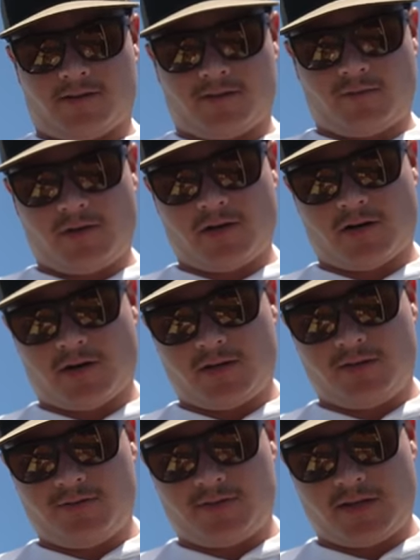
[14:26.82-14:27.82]
so we are
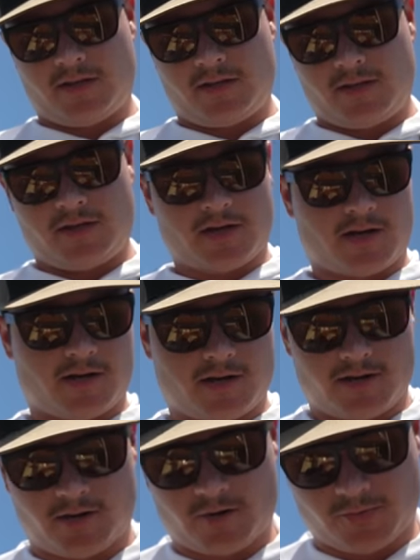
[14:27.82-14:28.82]
using the
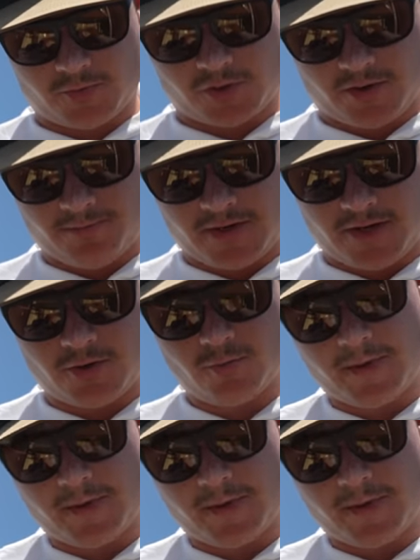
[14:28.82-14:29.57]
Gulp shrimp in New